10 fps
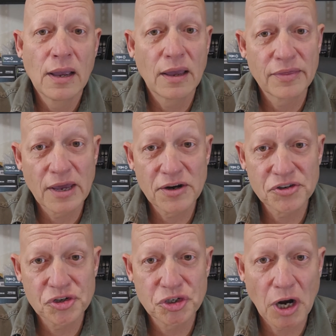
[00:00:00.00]
and that
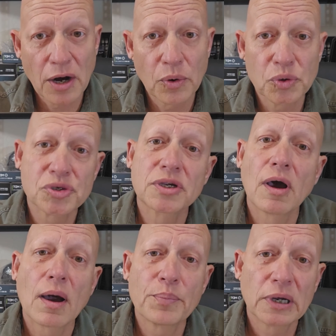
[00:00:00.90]
is
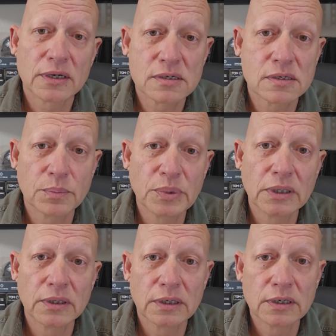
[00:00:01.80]
gyroscopic
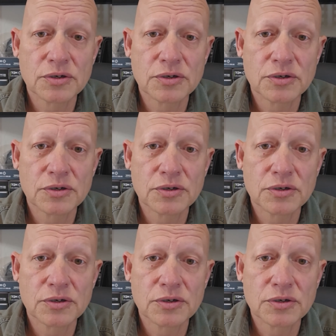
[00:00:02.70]
stability.